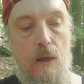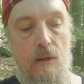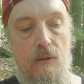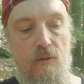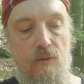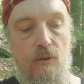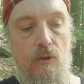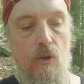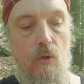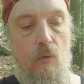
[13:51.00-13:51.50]

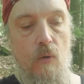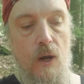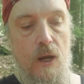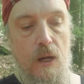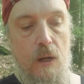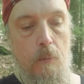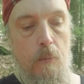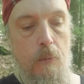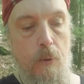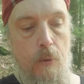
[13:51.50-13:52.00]

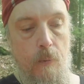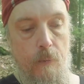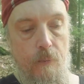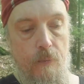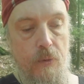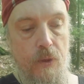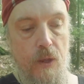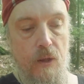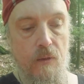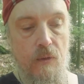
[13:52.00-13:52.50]
scrape
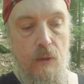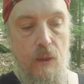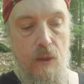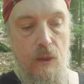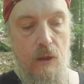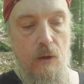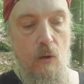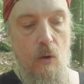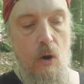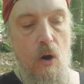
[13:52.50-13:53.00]

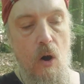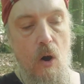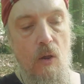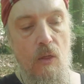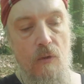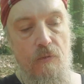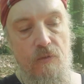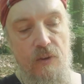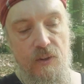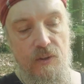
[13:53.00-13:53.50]
all
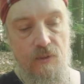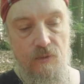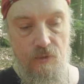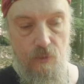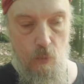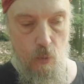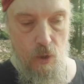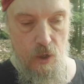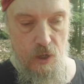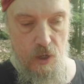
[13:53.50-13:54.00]
the facets
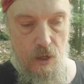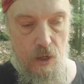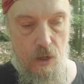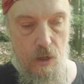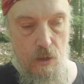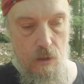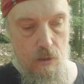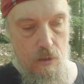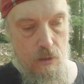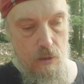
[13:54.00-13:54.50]
away
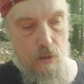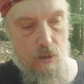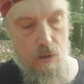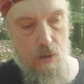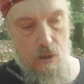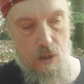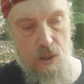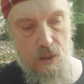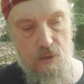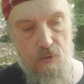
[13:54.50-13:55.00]

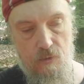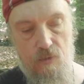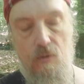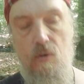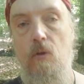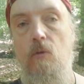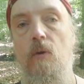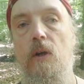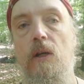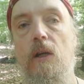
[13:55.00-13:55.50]
and
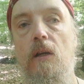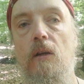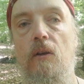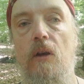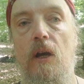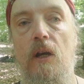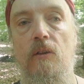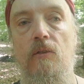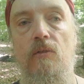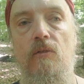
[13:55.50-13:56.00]

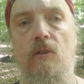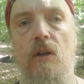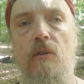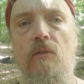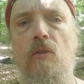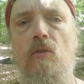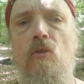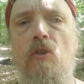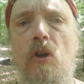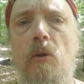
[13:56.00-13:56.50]
recognize that
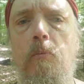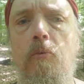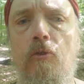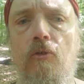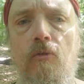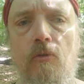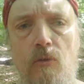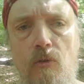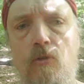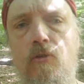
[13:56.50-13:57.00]
the
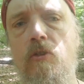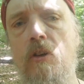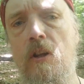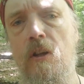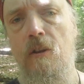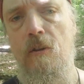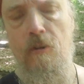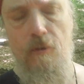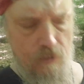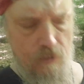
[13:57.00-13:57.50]
tip's still